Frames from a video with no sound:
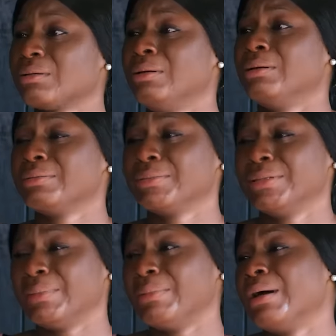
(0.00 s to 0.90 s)

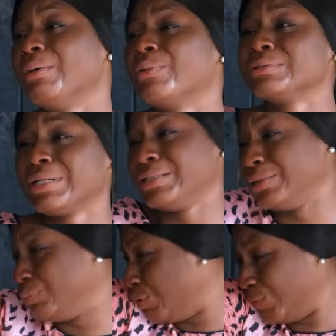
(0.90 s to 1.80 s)
Well, I wanted
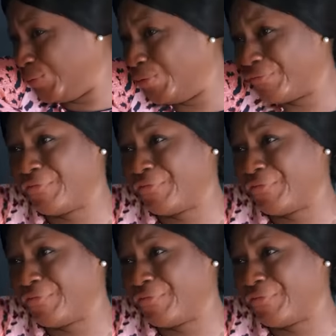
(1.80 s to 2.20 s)
him to know